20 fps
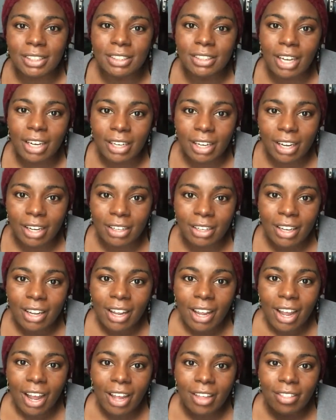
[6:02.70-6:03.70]
second,
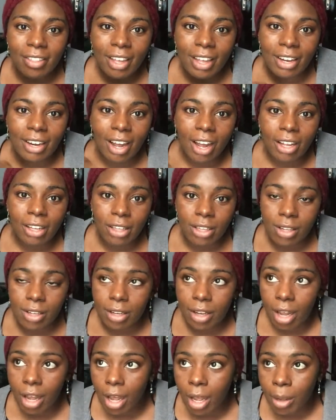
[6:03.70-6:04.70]
and then I
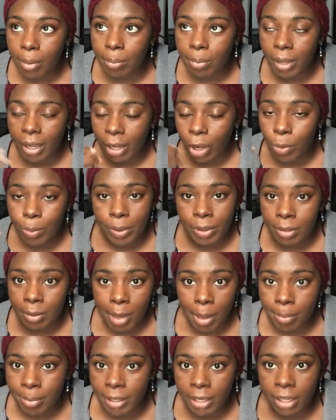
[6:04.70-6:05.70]
open them
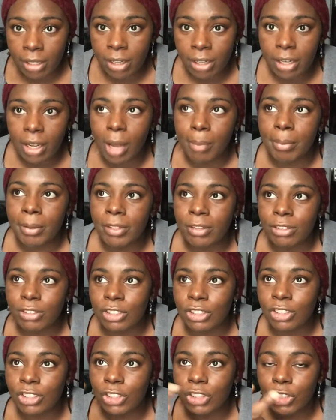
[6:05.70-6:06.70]
up, and I look up, and there's
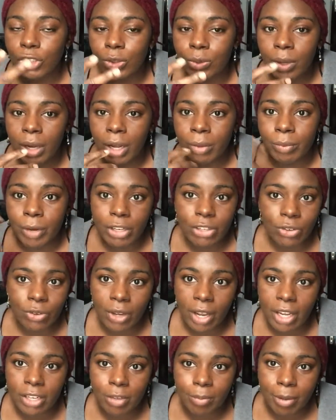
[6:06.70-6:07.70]
these two rescue
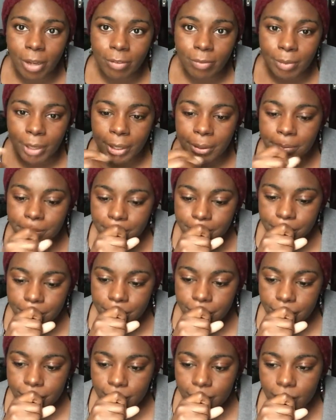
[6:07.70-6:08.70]
guys above me.
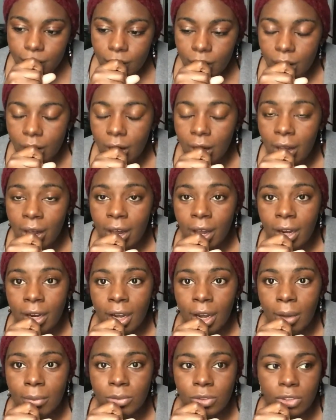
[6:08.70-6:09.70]
And
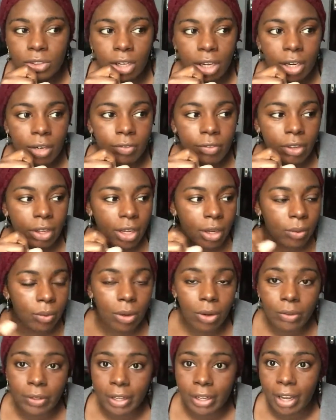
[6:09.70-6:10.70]
I'm just kind of like,
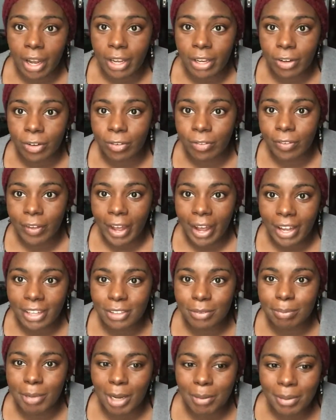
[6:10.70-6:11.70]
whoa, they got here
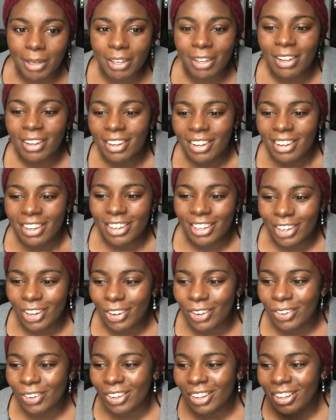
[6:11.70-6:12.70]
fast. Maybe,
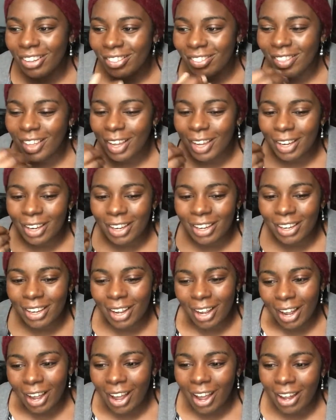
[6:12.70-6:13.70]

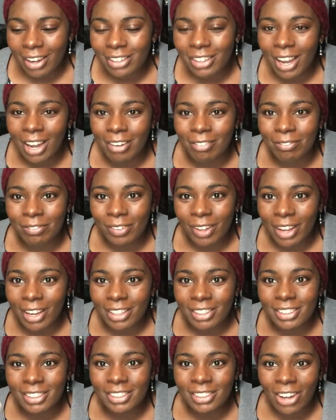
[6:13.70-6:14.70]
they had kind of
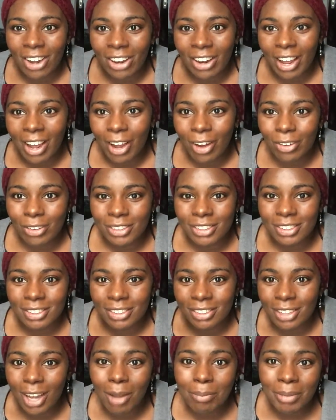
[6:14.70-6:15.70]
like
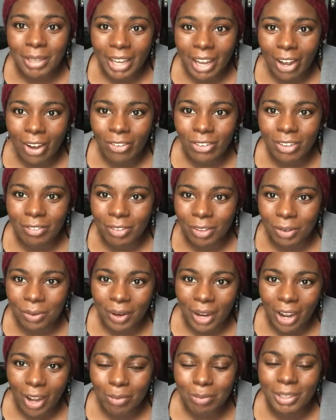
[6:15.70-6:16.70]
sought me out of the
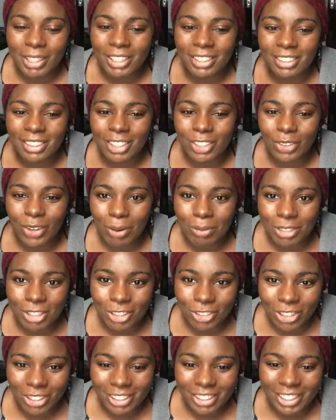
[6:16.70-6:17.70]
crowd because they knew I was
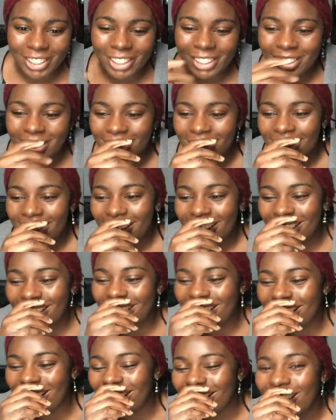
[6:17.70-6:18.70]
struggling.
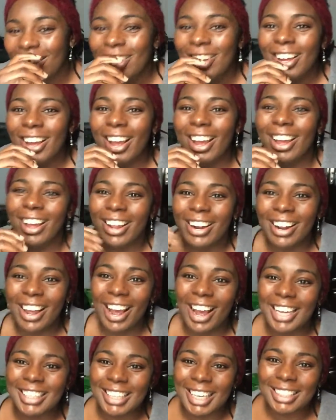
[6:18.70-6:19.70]
And
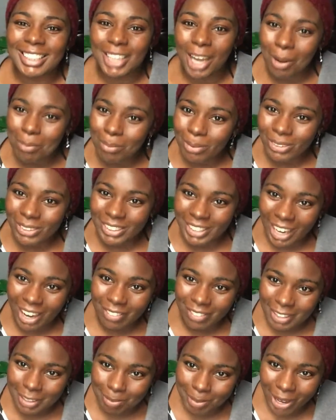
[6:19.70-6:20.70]
as I tumbled down
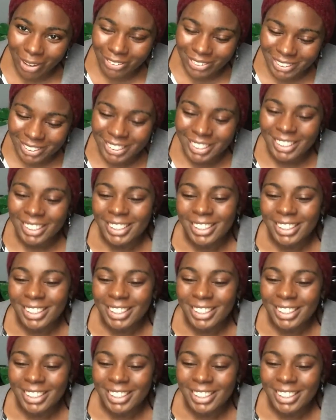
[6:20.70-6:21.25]
this mountain,